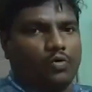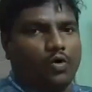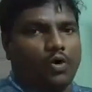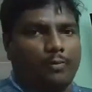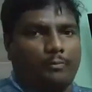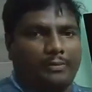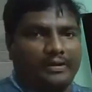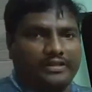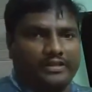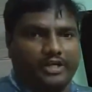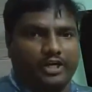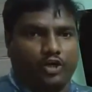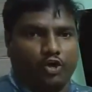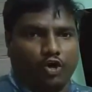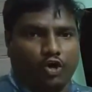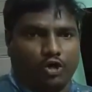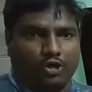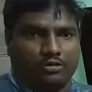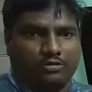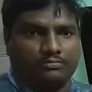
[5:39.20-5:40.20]
open the
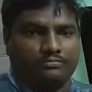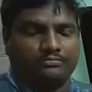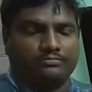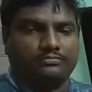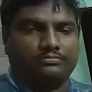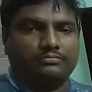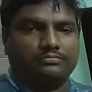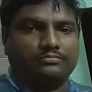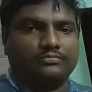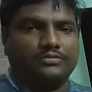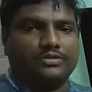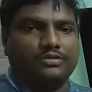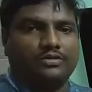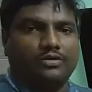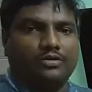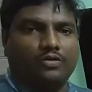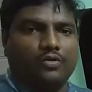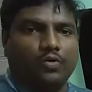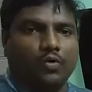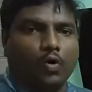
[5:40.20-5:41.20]
door.
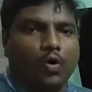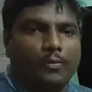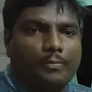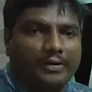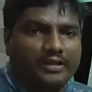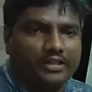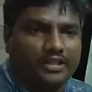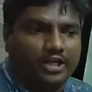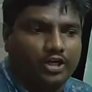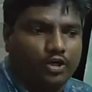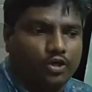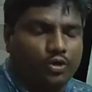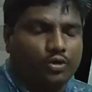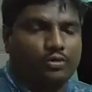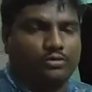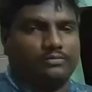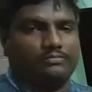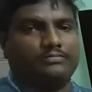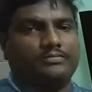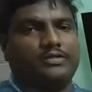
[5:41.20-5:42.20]
Open the
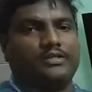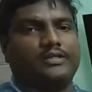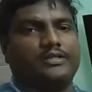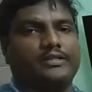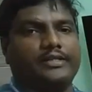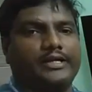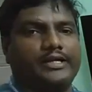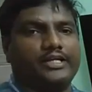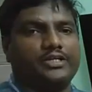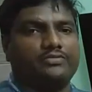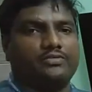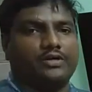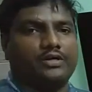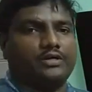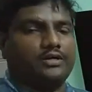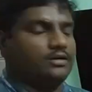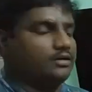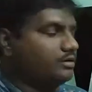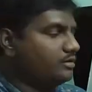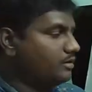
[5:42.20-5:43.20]
door. That is
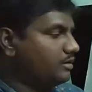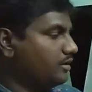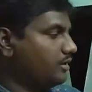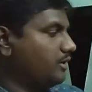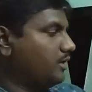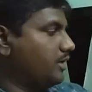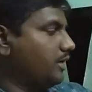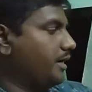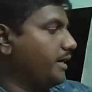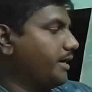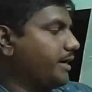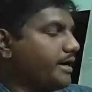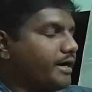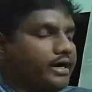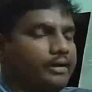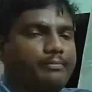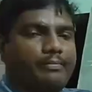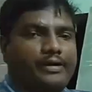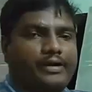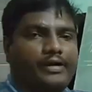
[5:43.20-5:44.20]
what?
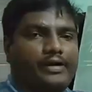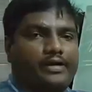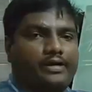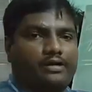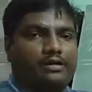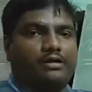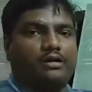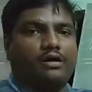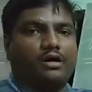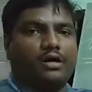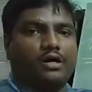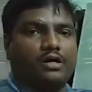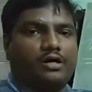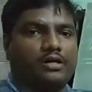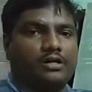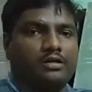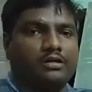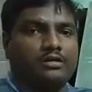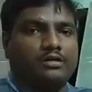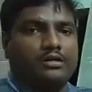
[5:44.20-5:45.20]
Command
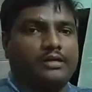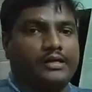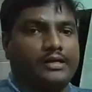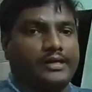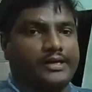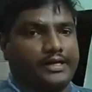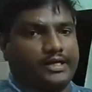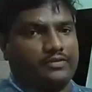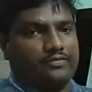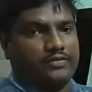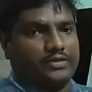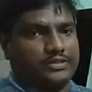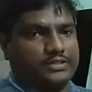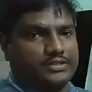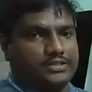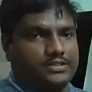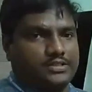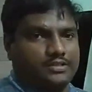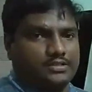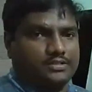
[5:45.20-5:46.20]
or
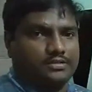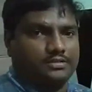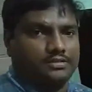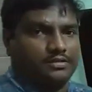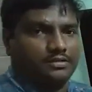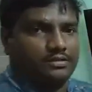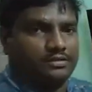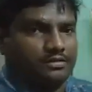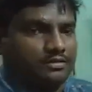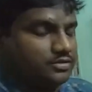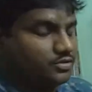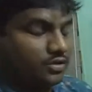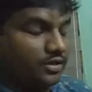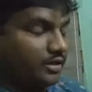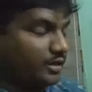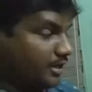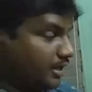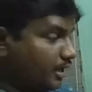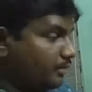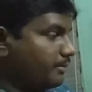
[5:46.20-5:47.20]
request.
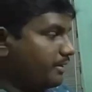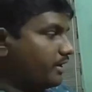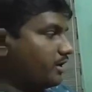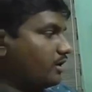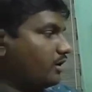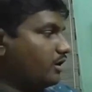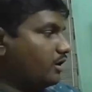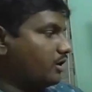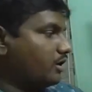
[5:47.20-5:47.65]
Sorry, command or